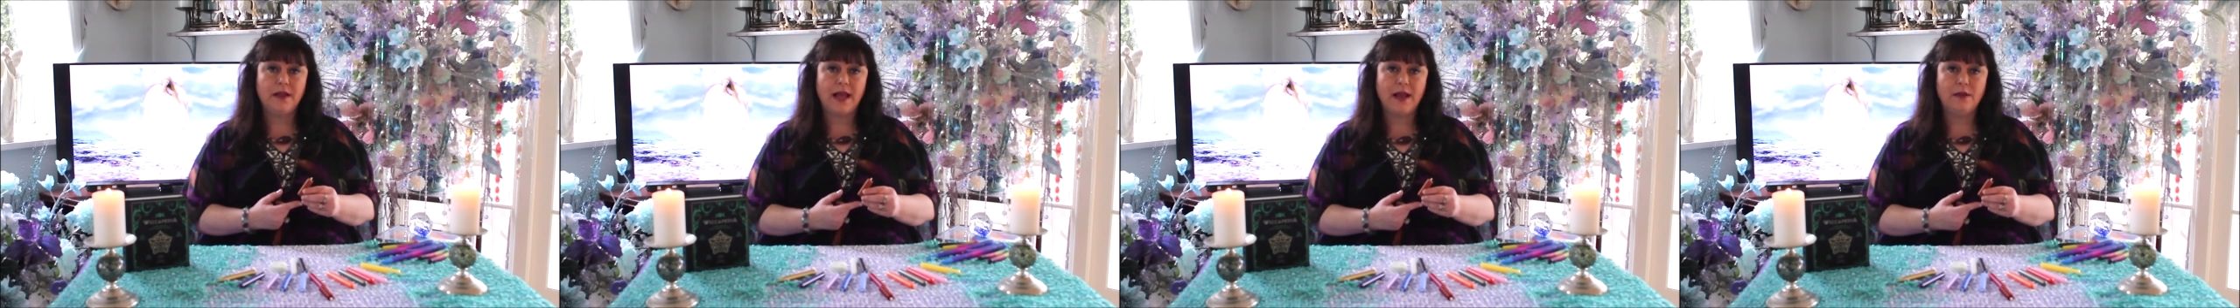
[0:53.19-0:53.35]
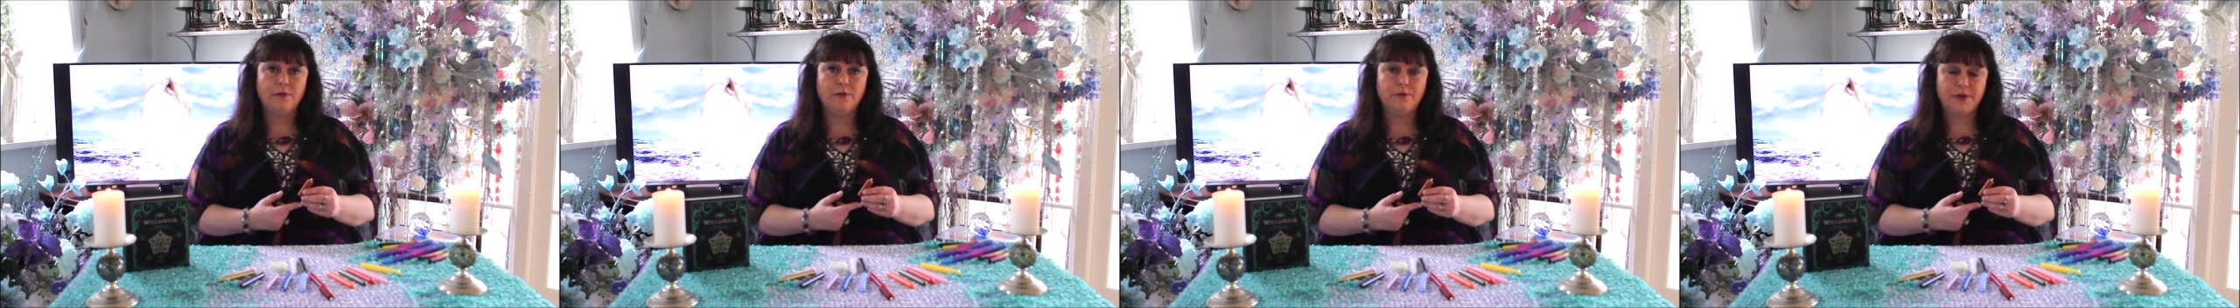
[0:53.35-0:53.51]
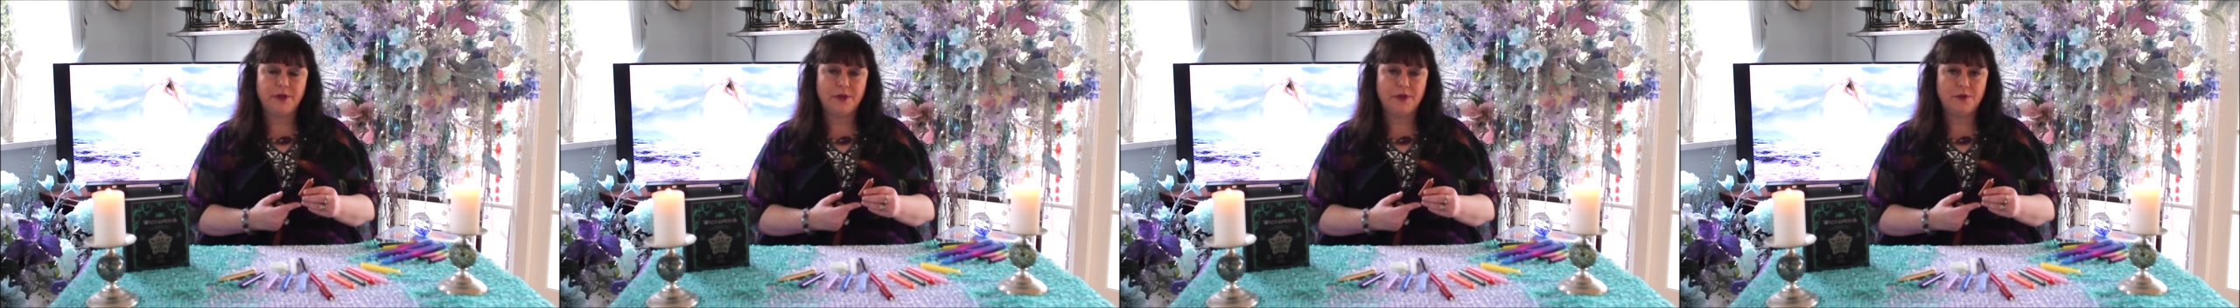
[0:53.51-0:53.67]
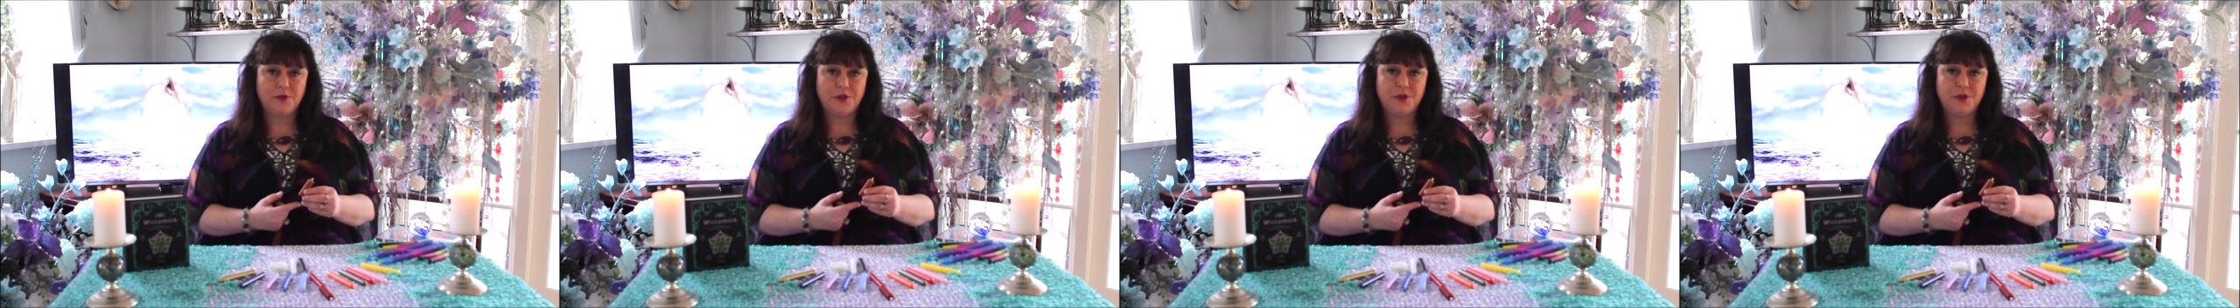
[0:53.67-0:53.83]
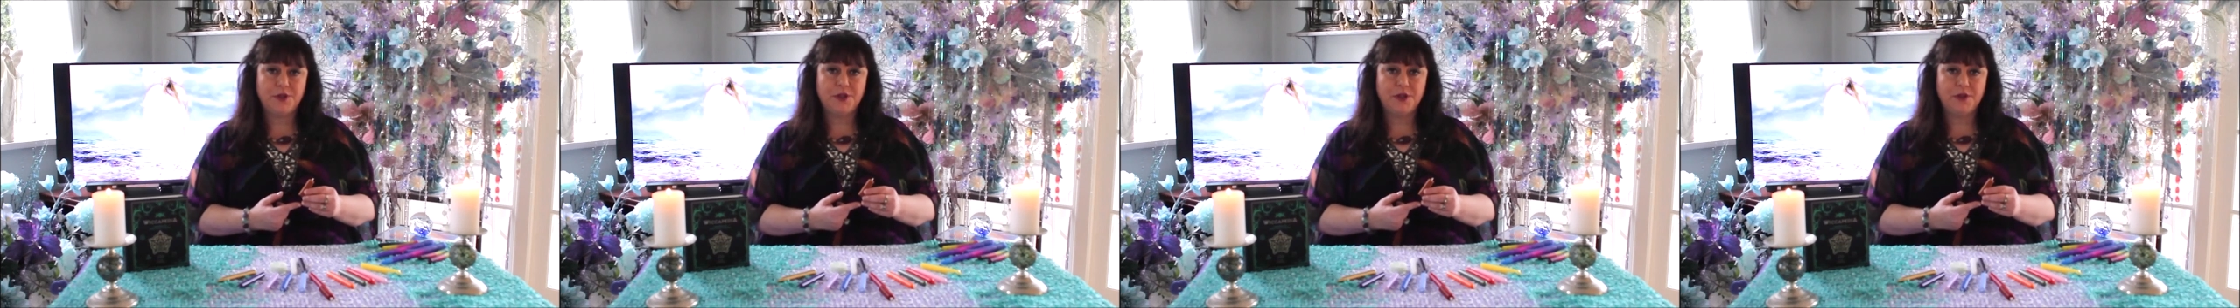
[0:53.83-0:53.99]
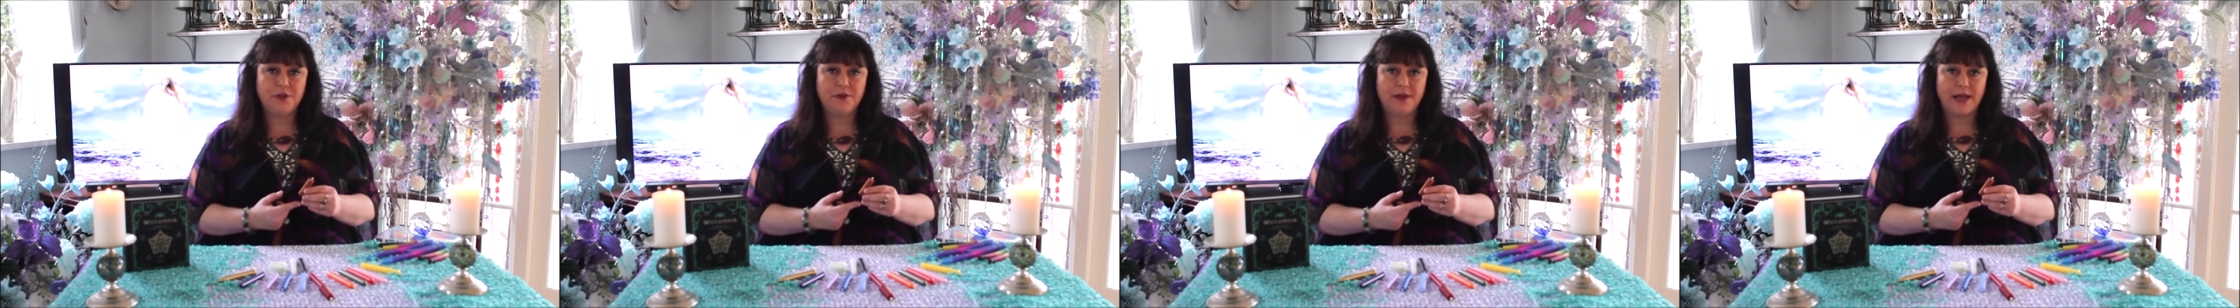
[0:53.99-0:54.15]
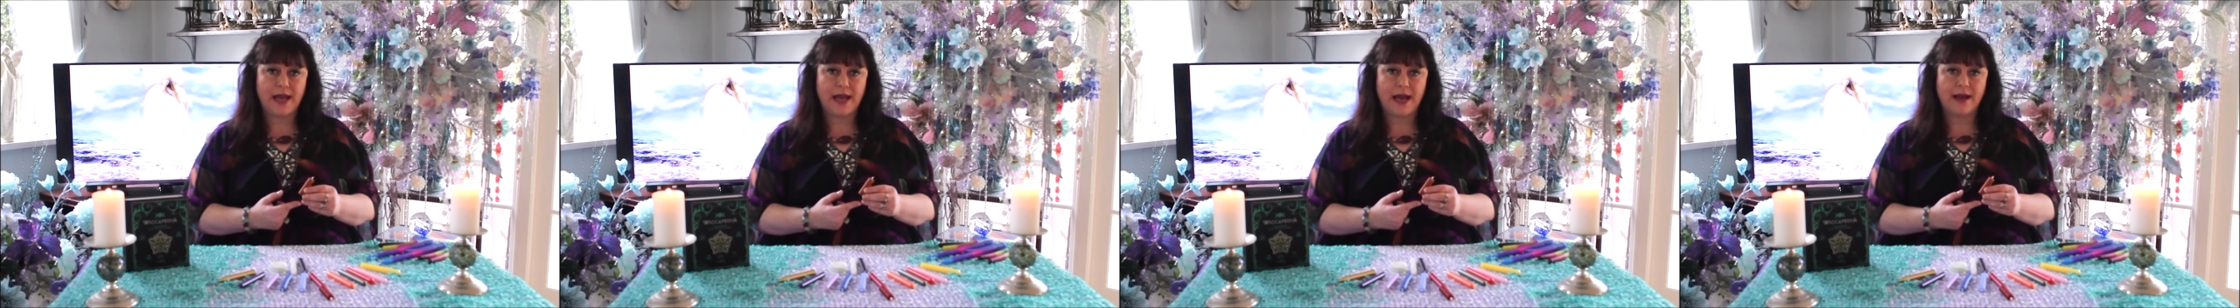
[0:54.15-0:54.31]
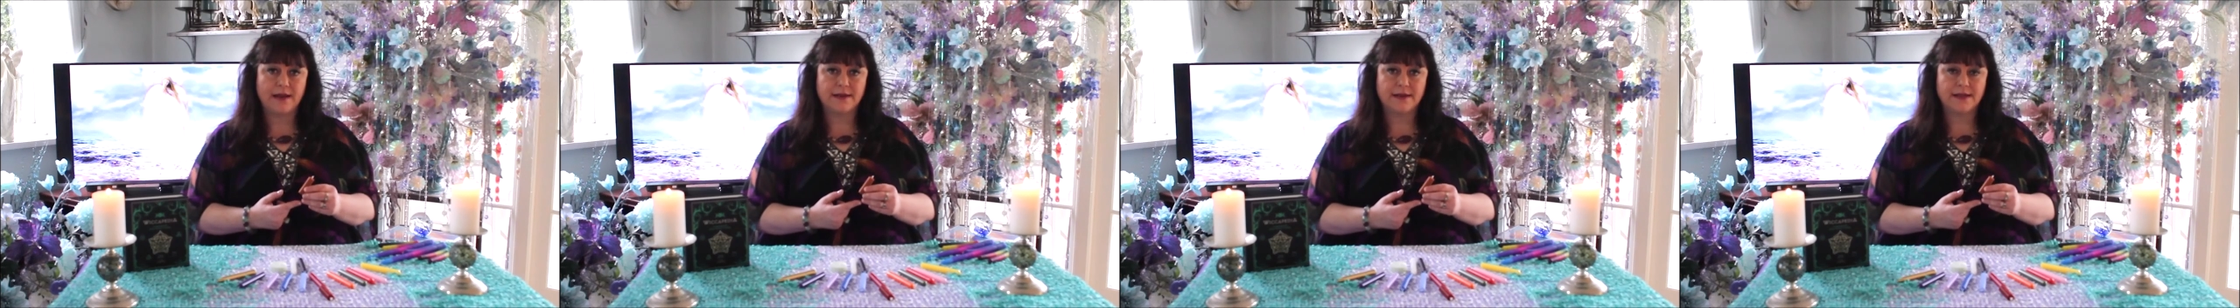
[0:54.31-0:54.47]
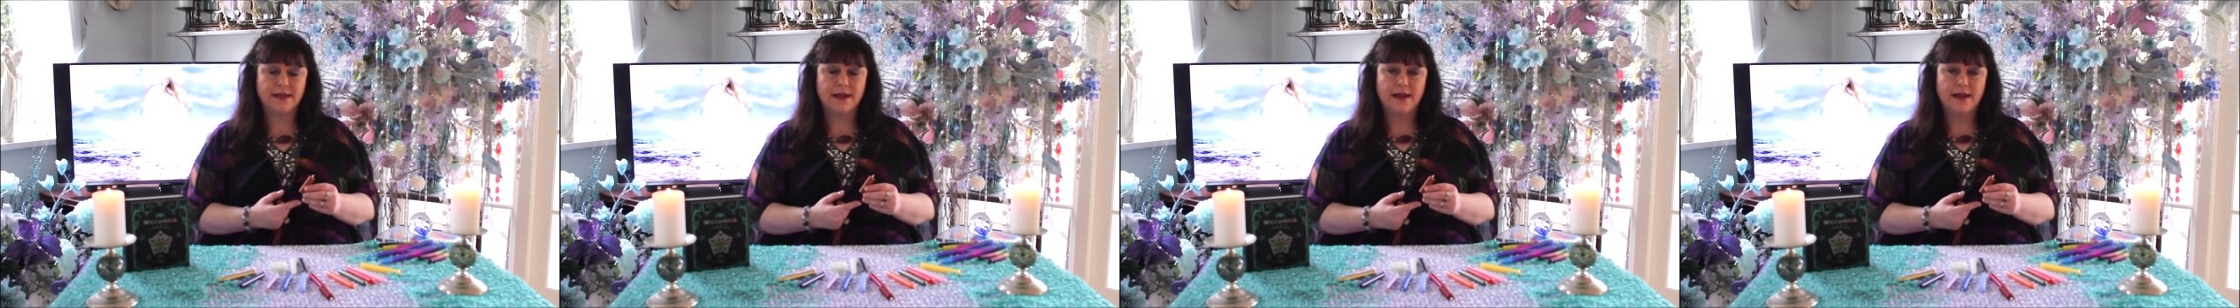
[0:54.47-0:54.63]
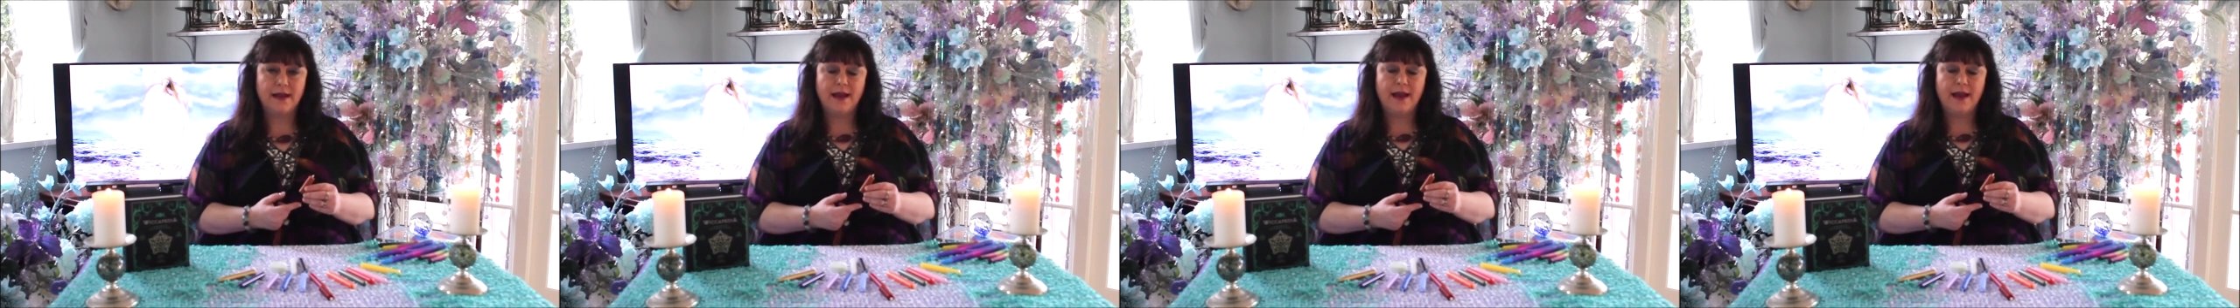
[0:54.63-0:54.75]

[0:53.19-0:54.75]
help you to do that.